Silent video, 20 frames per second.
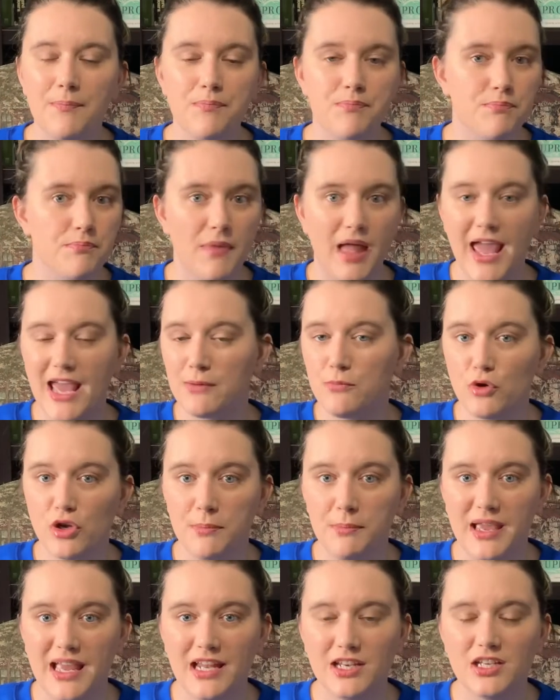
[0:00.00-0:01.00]
animal
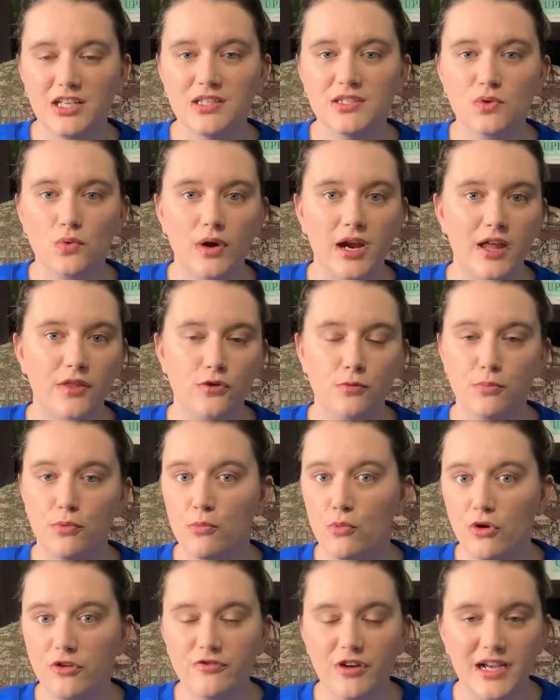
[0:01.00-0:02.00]
companions or
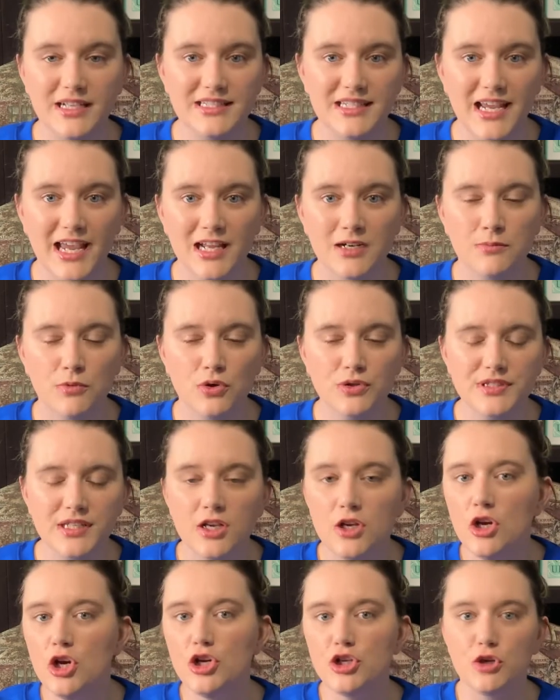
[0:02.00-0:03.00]
anthropomorphized animals,
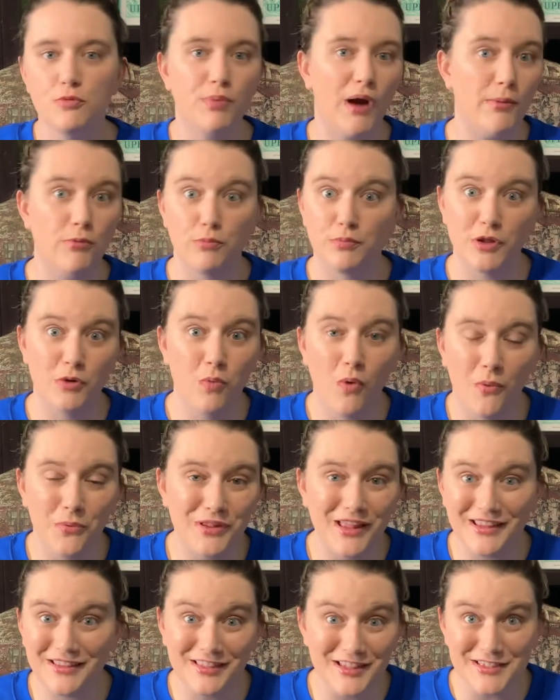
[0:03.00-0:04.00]
you probably won't
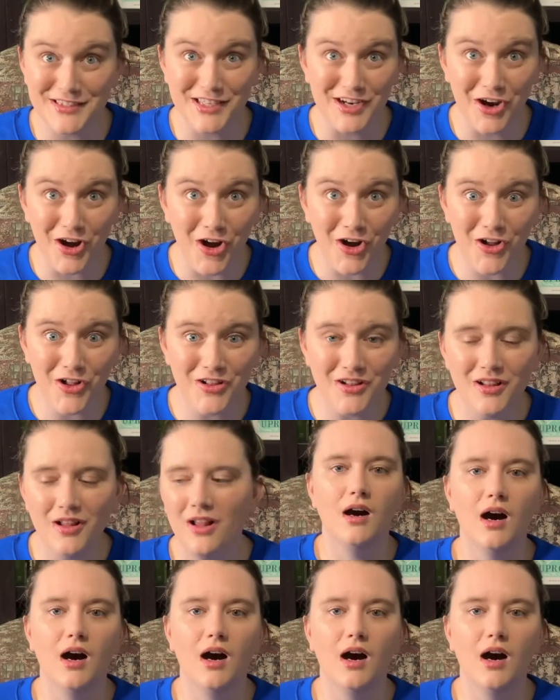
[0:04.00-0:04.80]
like this at all.